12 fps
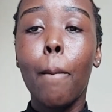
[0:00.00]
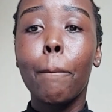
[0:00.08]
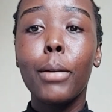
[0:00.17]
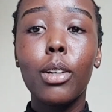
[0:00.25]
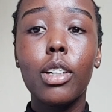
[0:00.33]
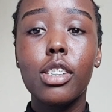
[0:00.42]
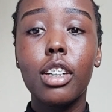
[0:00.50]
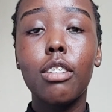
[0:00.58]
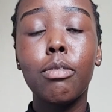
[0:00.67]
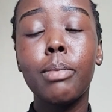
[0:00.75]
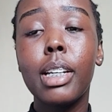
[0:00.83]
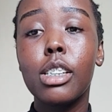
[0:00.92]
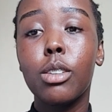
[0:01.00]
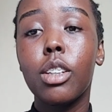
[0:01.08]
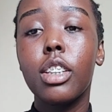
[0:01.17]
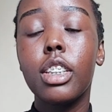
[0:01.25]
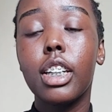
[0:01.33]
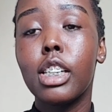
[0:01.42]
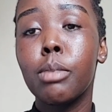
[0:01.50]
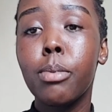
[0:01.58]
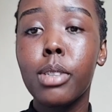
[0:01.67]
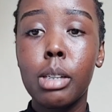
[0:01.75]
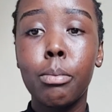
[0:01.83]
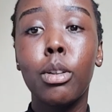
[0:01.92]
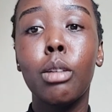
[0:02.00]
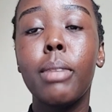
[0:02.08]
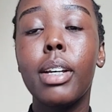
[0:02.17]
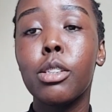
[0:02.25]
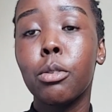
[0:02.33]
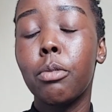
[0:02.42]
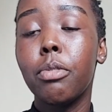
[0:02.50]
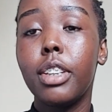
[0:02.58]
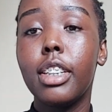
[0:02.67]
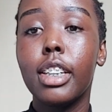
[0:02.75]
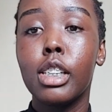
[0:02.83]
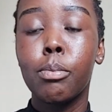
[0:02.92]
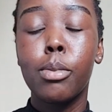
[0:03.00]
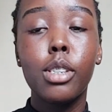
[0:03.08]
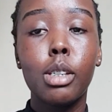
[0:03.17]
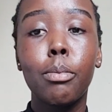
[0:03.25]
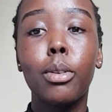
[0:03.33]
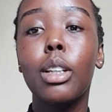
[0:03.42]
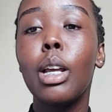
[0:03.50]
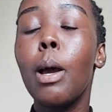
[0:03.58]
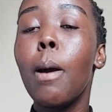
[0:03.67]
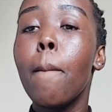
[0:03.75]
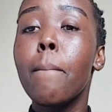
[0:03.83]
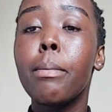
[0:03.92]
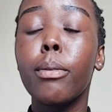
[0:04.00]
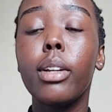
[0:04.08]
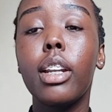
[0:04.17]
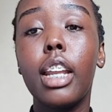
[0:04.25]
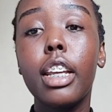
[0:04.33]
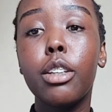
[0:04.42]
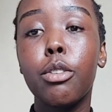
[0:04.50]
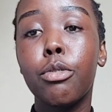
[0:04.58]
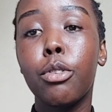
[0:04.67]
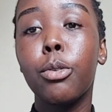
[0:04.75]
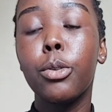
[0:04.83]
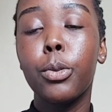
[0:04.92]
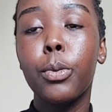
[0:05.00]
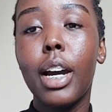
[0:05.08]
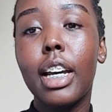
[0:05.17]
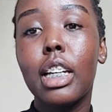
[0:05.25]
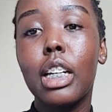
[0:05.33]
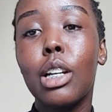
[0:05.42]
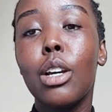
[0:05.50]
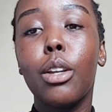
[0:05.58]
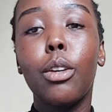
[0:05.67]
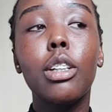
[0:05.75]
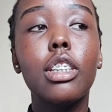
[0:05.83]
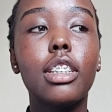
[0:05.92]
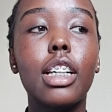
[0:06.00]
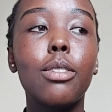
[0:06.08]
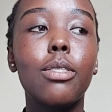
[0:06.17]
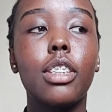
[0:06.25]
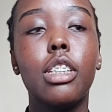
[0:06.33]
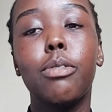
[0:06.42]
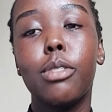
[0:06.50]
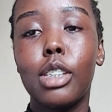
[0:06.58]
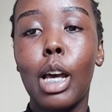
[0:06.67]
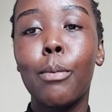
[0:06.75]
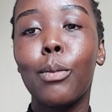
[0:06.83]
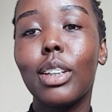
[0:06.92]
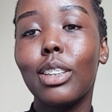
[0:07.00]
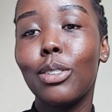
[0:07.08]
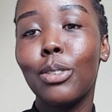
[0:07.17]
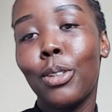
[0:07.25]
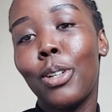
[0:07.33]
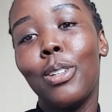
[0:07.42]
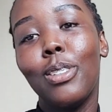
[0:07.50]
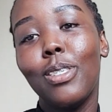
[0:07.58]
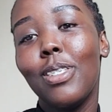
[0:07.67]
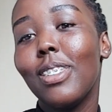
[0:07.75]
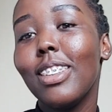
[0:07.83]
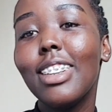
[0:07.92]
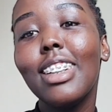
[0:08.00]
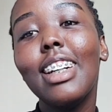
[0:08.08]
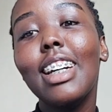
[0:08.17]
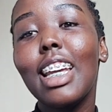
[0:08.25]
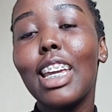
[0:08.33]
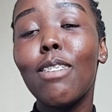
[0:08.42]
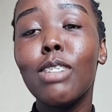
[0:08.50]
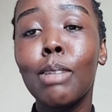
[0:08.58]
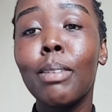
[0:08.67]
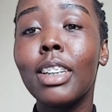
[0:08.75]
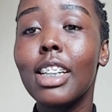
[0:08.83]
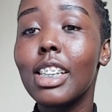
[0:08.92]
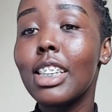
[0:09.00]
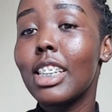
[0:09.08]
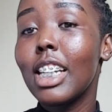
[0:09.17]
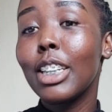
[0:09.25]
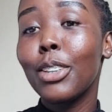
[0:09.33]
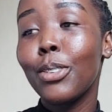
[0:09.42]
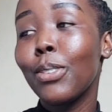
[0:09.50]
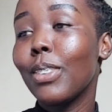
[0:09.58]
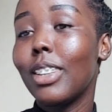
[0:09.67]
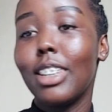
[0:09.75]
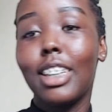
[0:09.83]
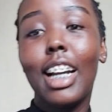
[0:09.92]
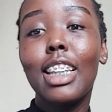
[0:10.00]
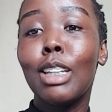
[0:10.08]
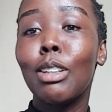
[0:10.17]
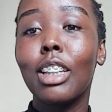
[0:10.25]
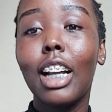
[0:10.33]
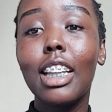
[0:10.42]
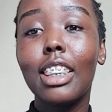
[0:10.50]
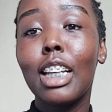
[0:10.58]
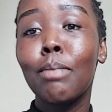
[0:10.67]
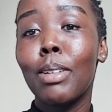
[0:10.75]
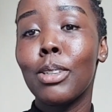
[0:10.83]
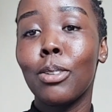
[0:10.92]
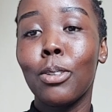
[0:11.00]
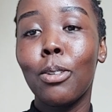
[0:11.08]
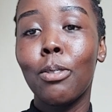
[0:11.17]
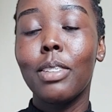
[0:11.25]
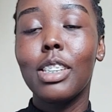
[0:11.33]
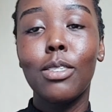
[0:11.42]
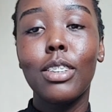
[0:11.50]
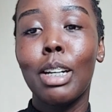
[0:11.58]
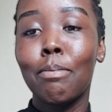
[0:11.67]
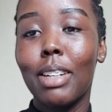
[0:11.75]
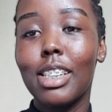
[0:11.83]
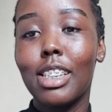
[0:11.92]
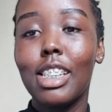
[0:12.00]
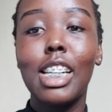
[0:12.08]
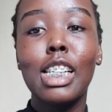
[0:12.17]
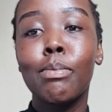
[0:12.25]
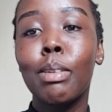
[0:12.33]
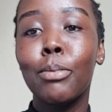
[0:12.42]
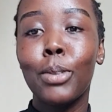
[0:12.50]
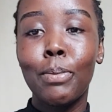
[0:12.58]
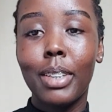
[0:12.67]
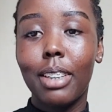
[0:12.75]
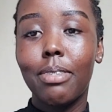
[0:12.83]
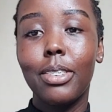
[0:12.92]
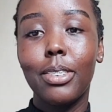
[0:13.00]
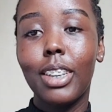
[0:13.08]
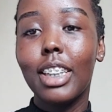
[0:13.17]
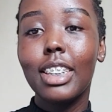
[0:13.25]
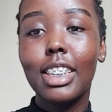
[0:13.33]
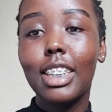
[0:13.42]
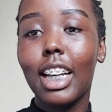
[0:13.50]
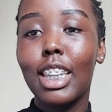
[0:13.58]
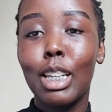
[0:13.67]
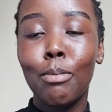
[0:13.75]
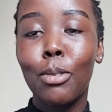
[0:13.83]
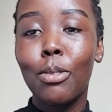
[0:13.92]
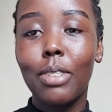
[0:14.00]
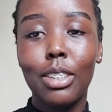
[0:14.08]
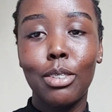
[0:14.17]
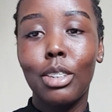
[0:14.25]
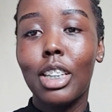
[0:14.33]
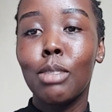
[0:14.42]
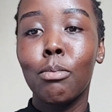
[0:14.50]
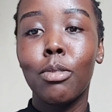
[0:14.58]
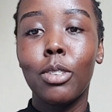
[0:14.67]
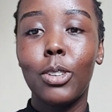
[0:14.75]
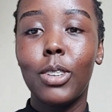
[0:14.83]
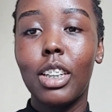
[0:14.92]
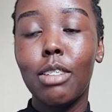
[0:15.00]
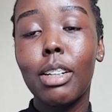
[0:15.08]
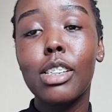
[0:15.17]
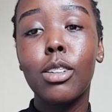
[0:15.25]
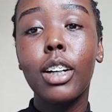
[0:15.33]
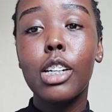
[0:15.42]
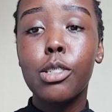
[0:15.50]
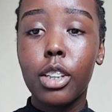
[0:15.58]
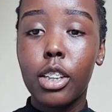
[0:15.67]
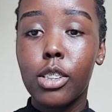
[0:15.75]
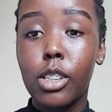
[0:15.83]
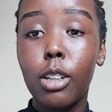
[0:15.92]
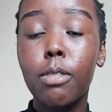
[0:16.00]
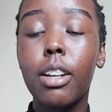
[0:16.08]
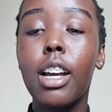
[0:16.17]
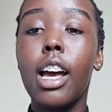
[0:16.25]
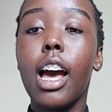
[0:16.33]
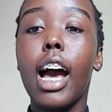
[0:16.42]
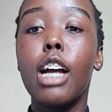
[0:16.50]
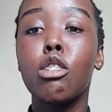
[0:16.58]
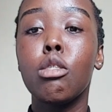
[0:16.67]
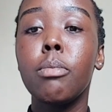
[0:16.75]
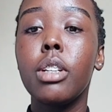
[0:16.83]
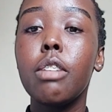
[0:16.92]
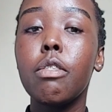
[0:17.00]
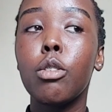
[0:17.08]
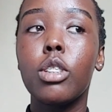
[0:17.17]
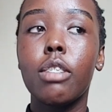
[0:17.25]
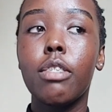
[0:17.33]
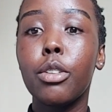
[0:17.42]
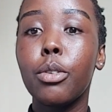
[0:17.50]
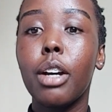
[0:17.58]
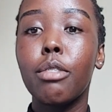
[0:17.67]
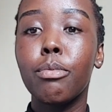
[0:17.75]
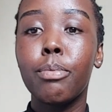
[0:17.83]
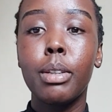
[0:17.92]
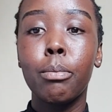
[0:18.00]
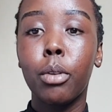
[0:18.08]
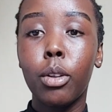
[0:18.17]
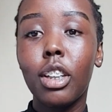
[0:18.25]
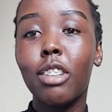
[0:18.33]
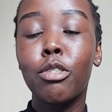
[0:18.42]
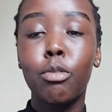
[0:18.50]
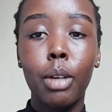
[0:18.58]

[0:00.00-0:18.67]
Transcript: Be yourself. Be as authentic as possible. Be as confident as possible. People will like you for who you are. Don't try to change for someone. If someone doesn't like you, cut that person off. It's not a must. Still, as mom marafiki, you can just cut them off and you just move on in your life. As long as you're yourself and you believe in whatever you have been brought up